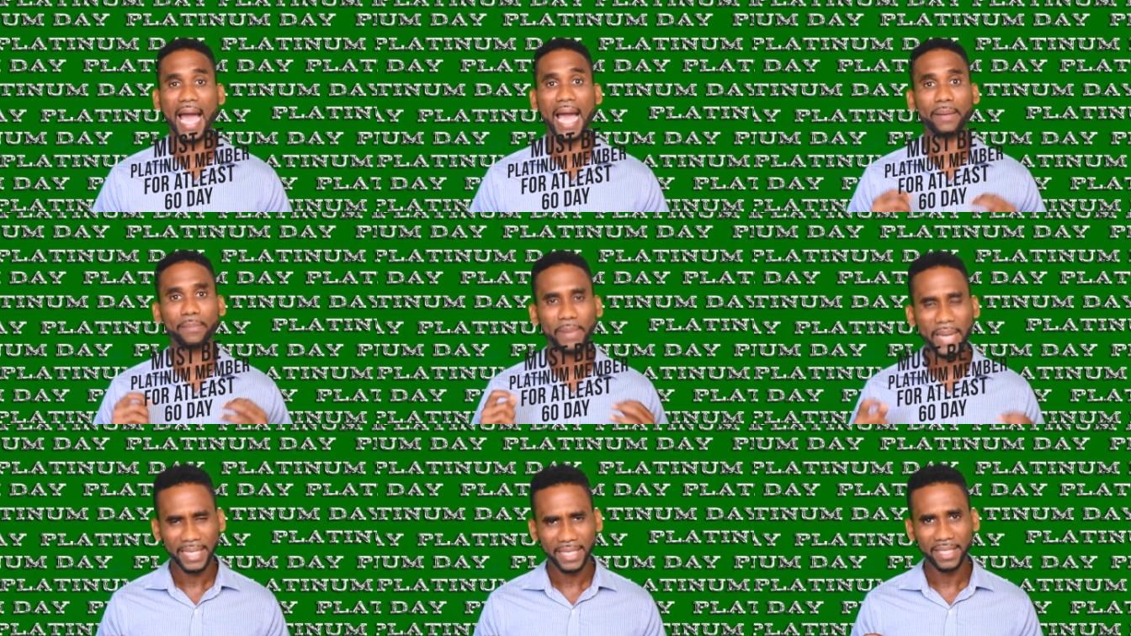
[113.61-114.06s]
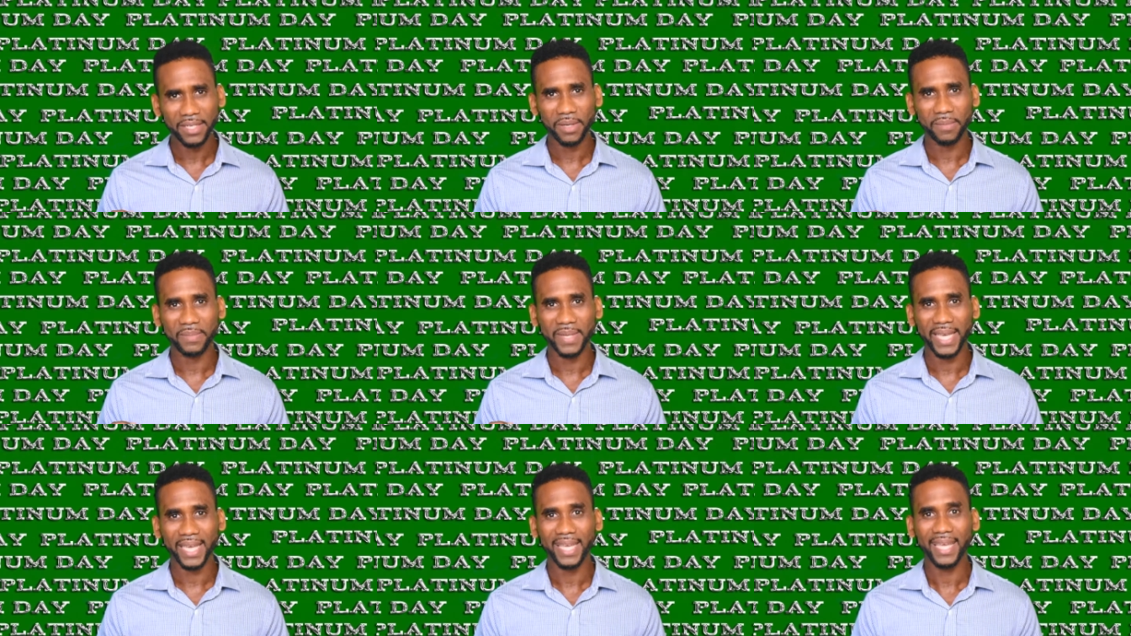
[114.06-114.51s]
And Platinum
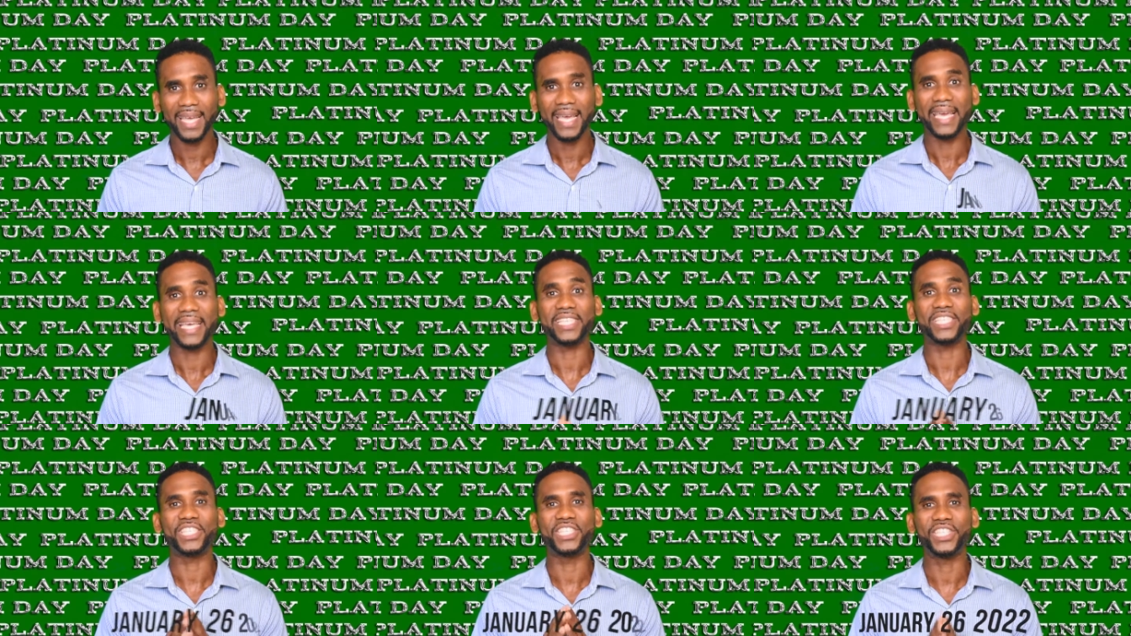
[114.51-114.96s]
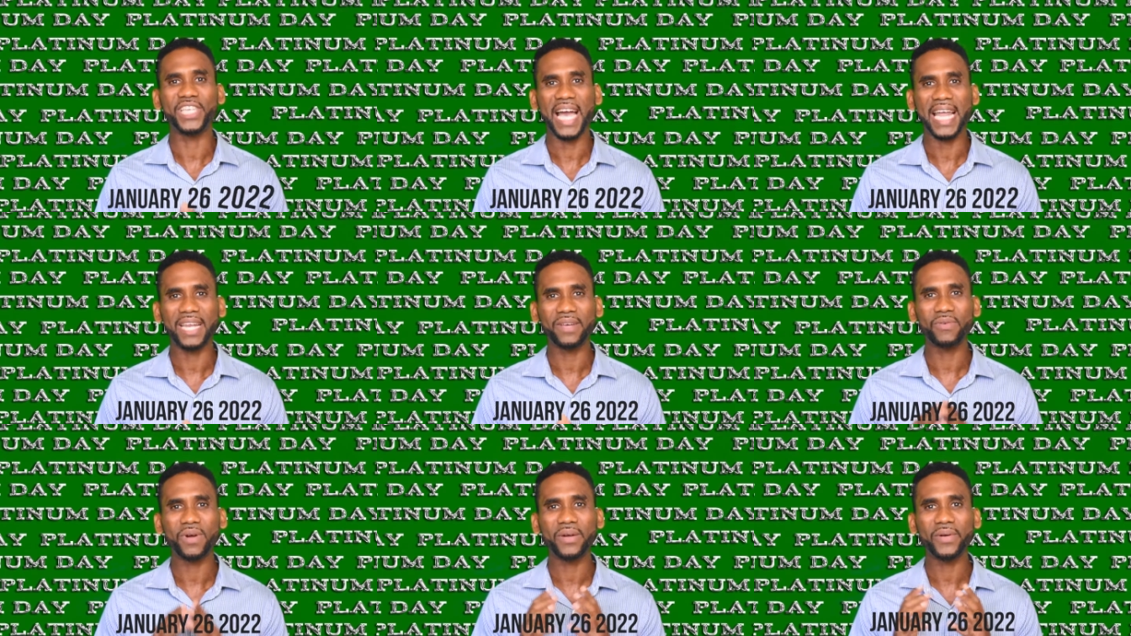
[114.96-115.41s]
Day is
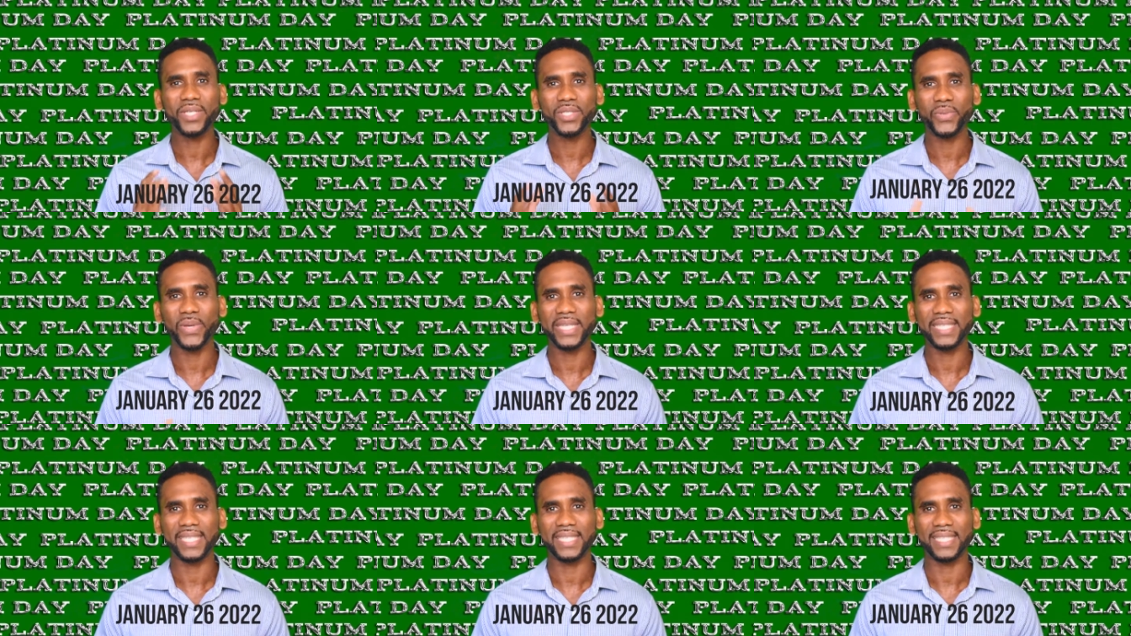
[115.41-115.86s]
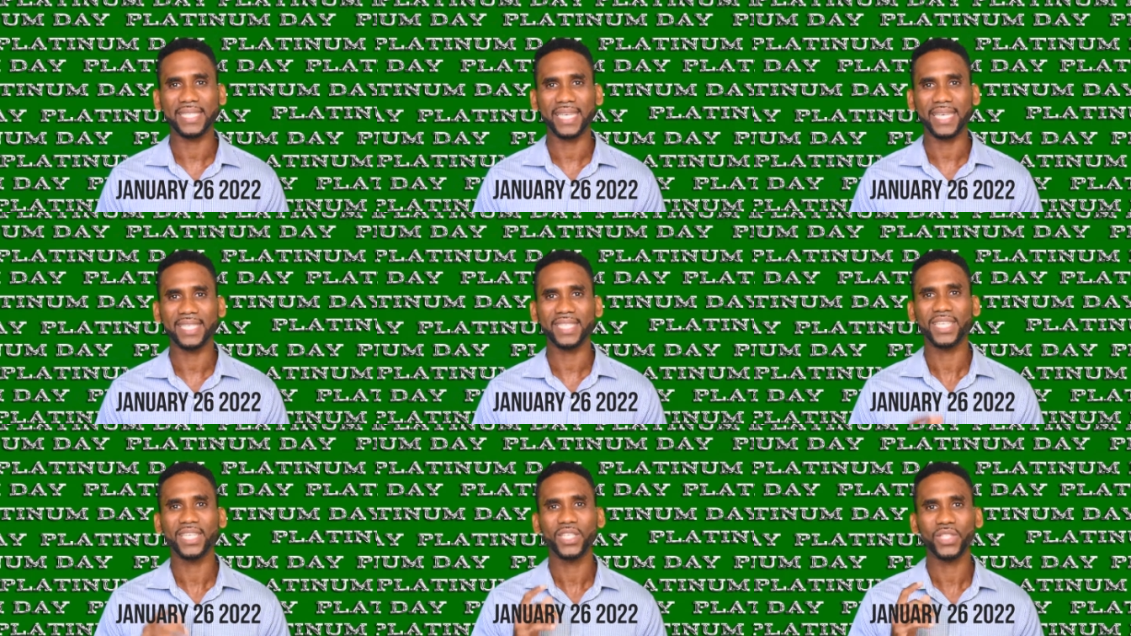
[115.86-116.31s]
January
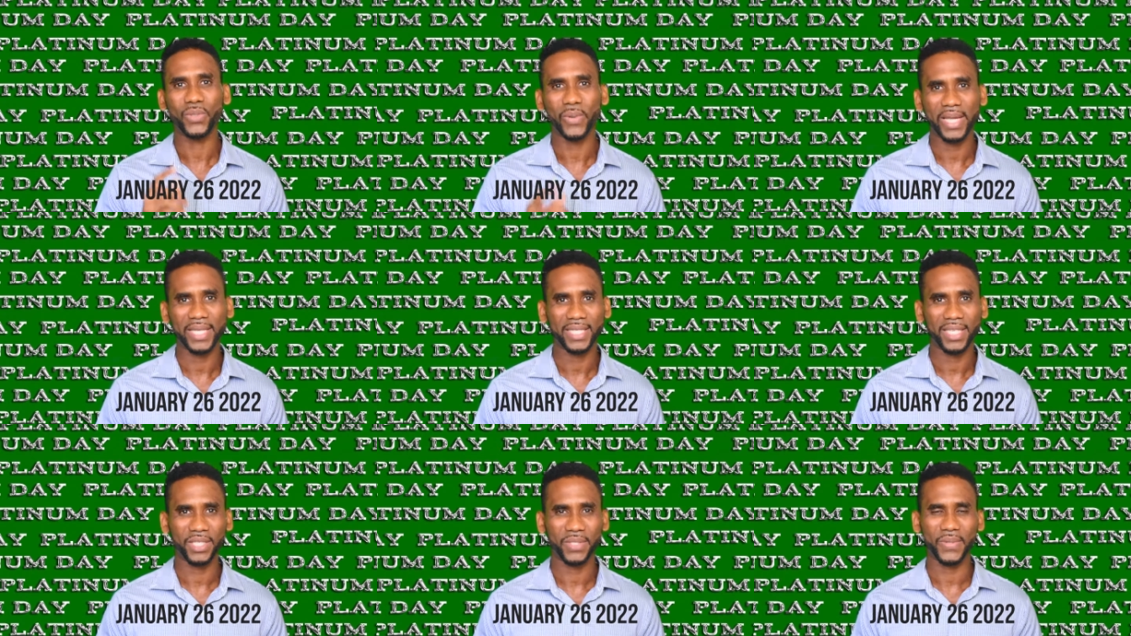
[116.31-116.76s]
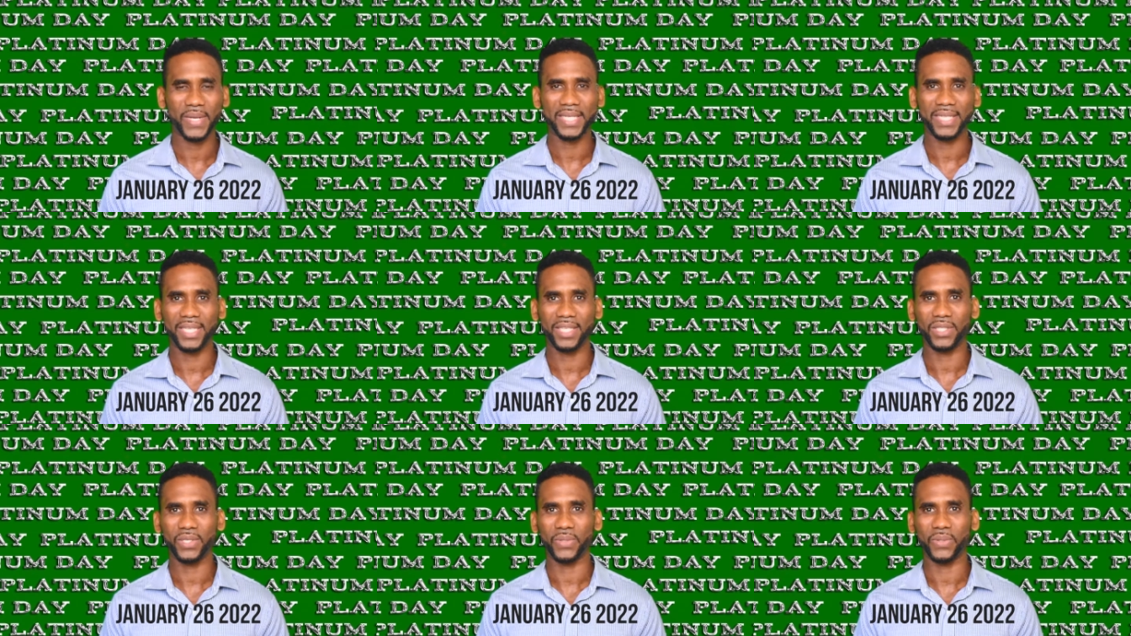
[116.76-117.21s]
twenty-sixth, twenty
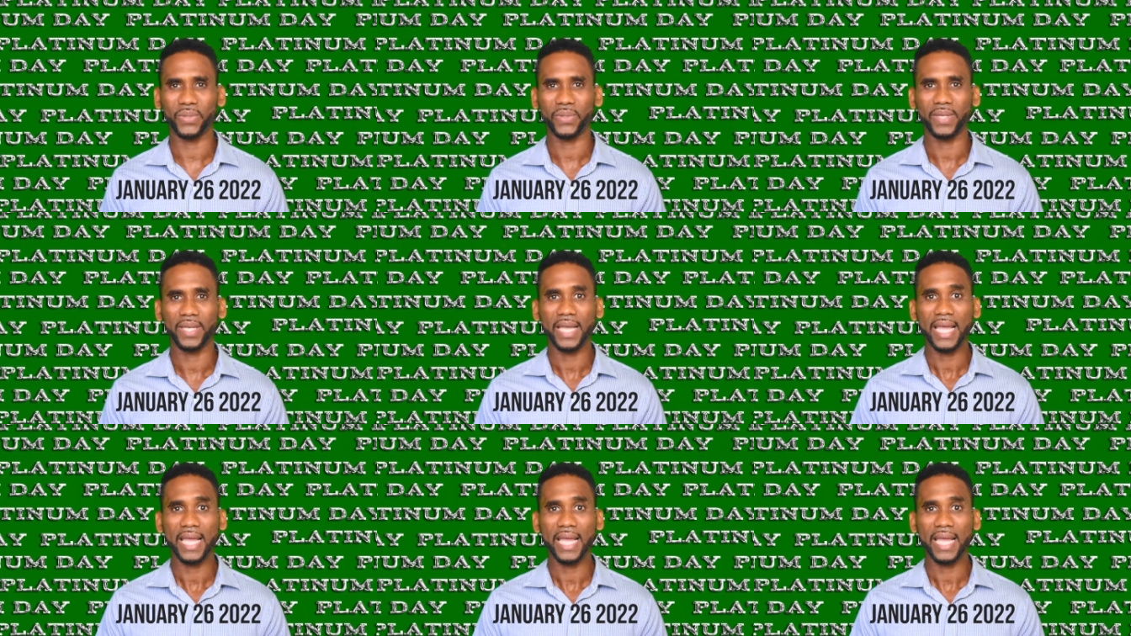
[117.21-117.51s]
twenty-two.